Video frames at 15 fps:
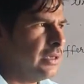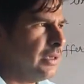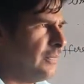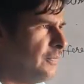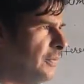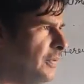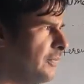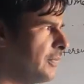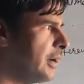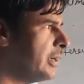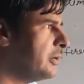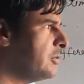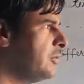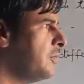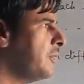If we
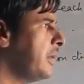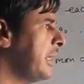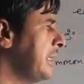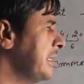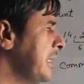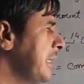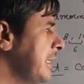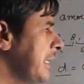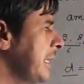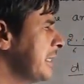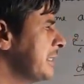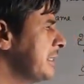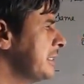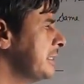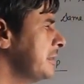want to find the
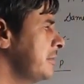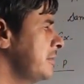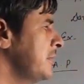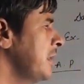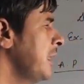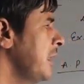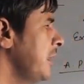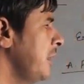next term,